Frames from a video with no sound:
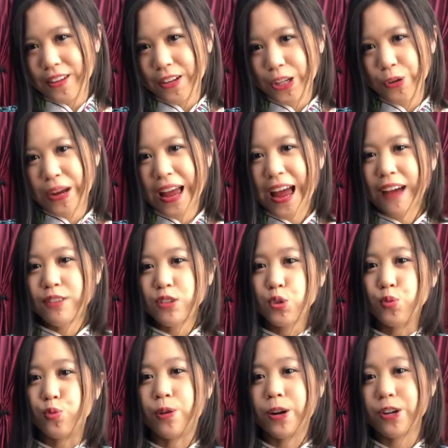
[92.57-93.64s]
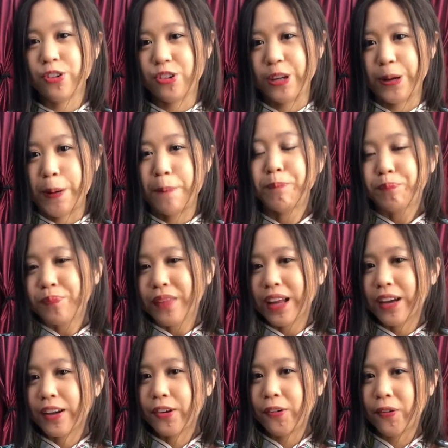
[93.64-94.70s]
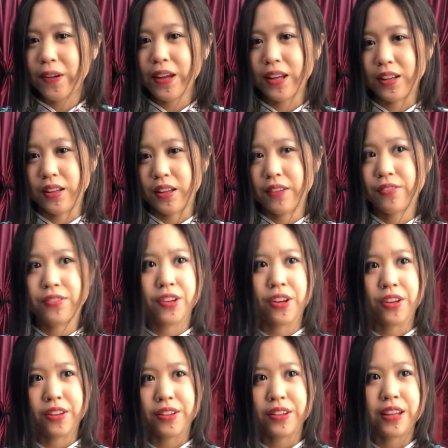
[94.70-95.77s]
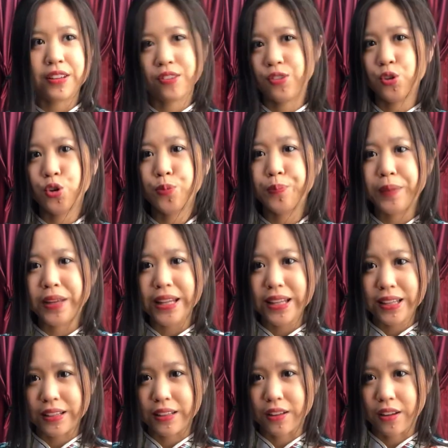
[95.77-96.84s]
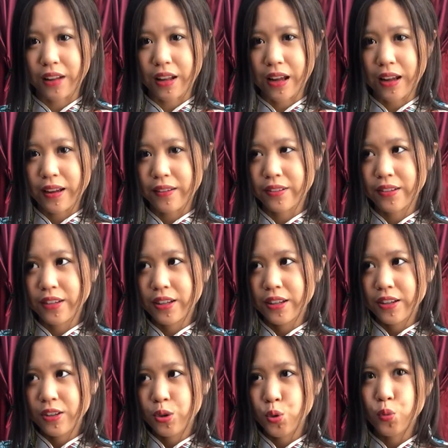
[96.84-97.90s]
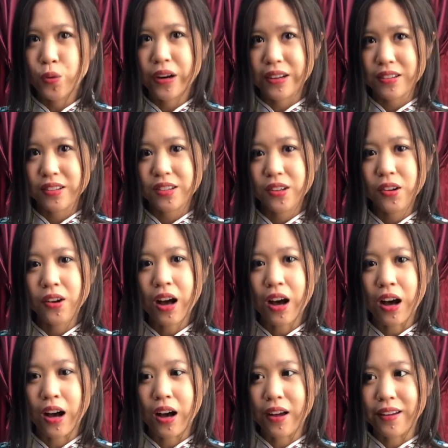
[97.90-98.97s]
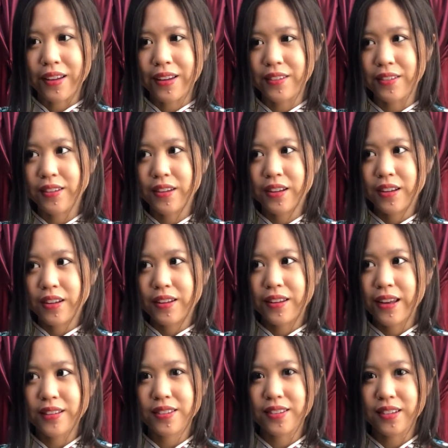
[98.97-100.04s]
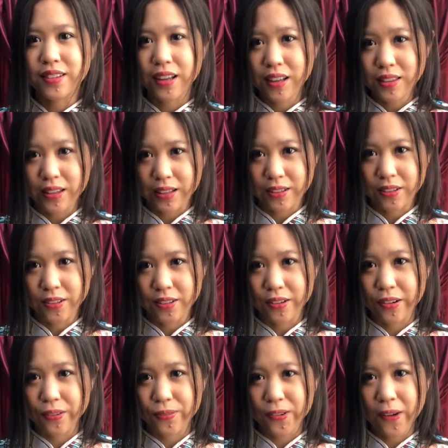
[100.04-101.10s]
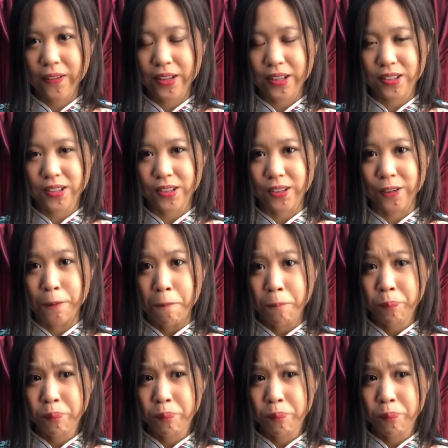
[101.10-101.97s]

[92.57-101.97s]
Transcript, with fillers: You have to worship a queen, if not, there's no meaning in your life. You work so hard and there is nothing to look forward to.